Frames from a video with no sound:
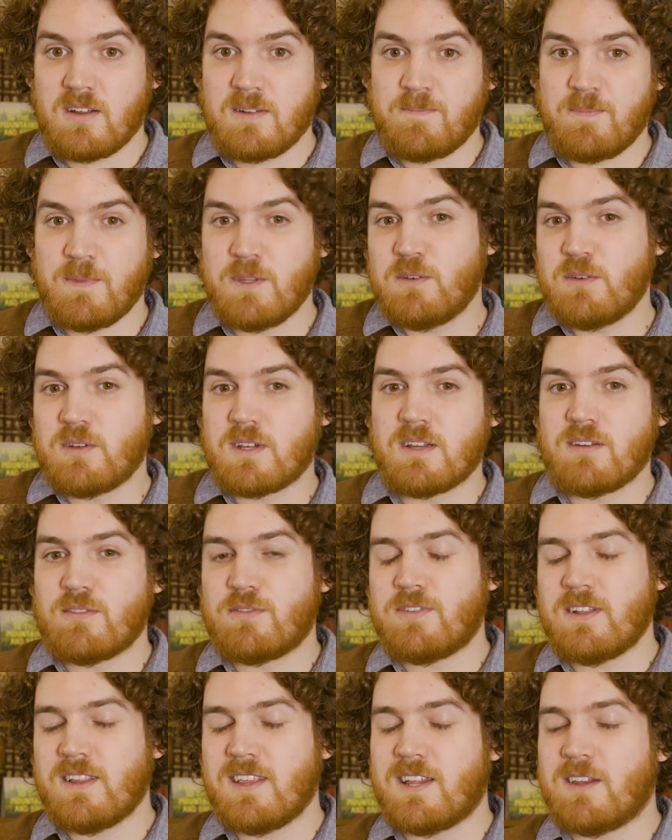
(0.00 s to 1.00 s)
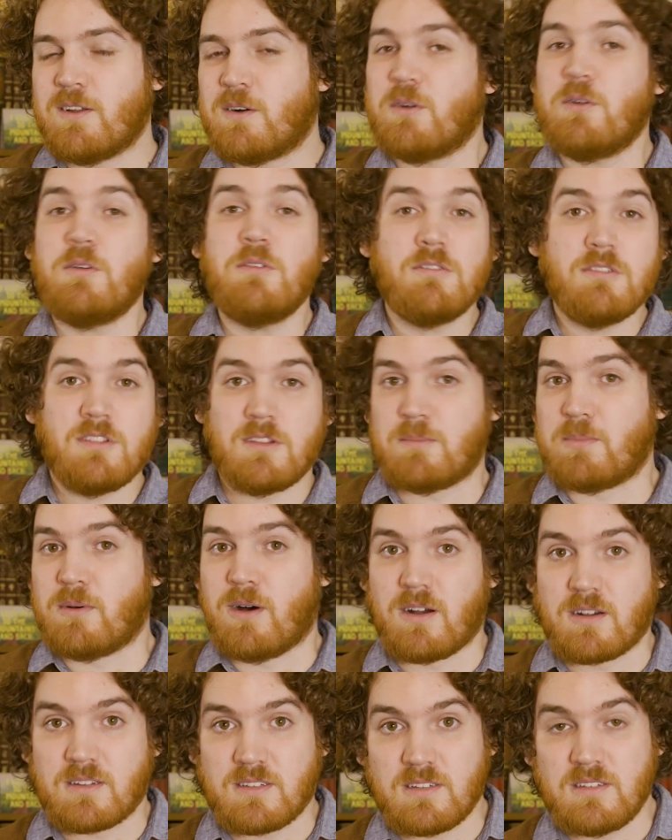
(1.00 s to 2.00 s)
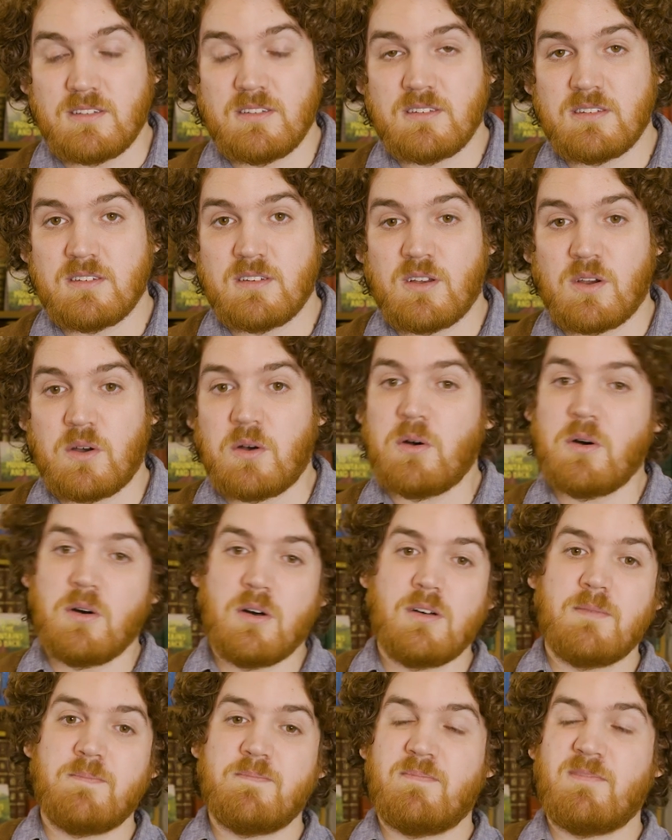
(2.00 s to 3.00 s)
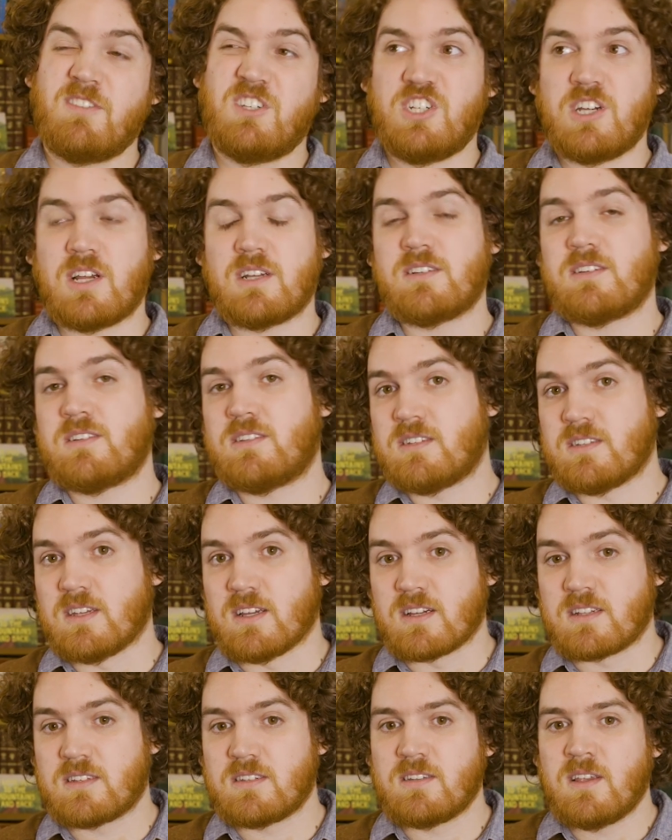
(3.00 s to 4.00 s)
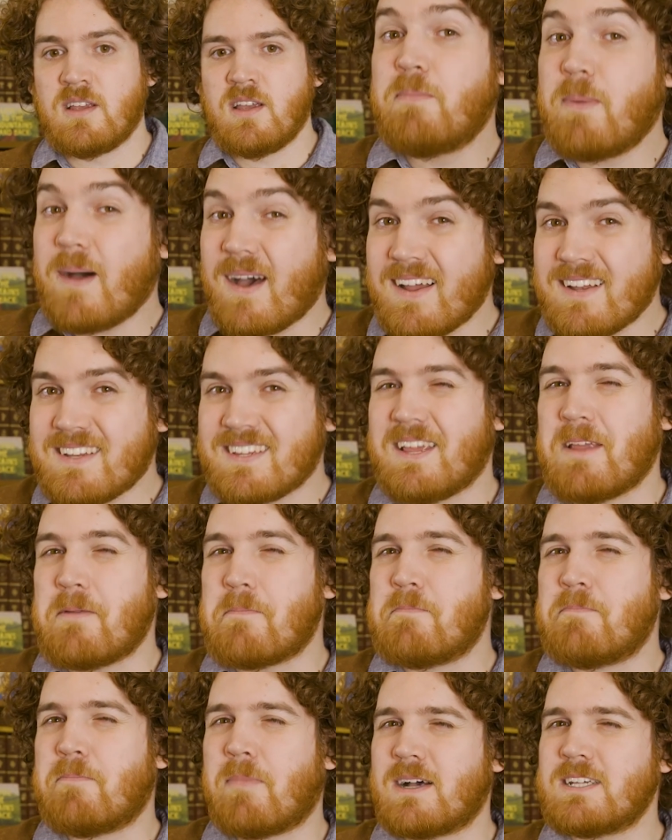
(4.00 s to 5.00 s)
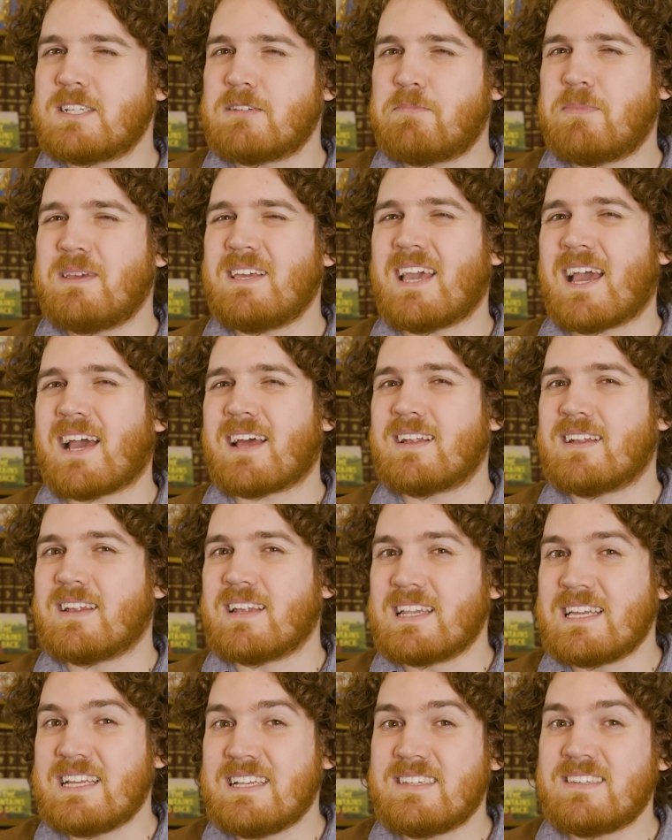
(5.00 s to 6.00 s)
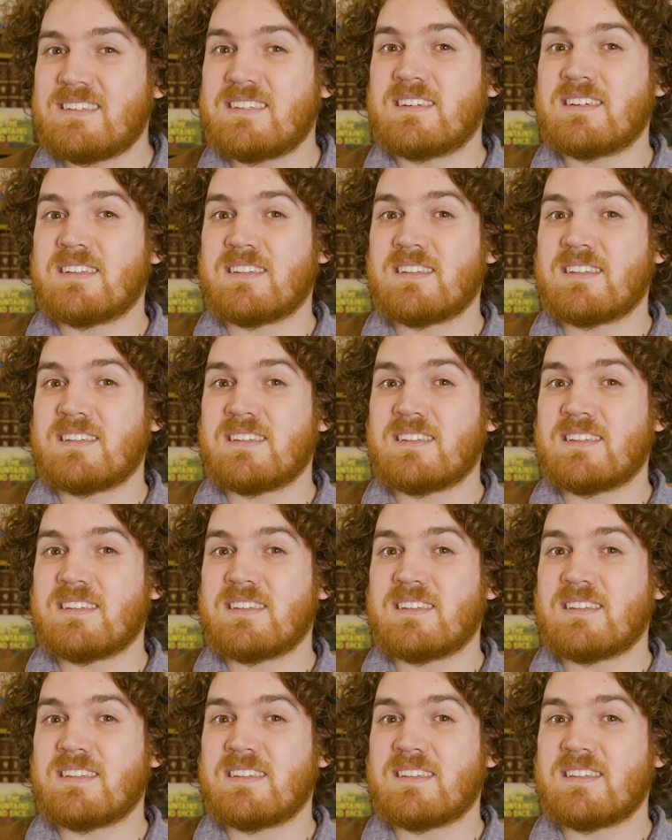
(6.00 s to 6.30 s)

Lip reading: You can fill in all the boxes or just 6, but it must be at least